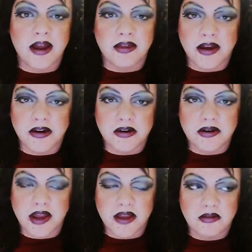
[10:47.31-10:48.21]

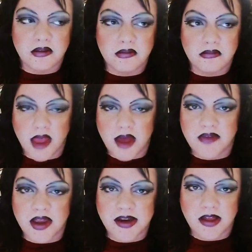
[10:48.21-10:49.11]
eyeliner and
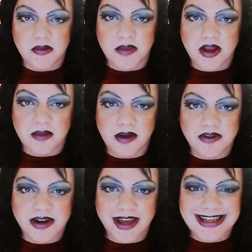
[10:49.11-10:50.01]
have $8 makeup
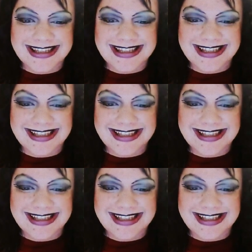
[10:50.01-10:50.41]
every day.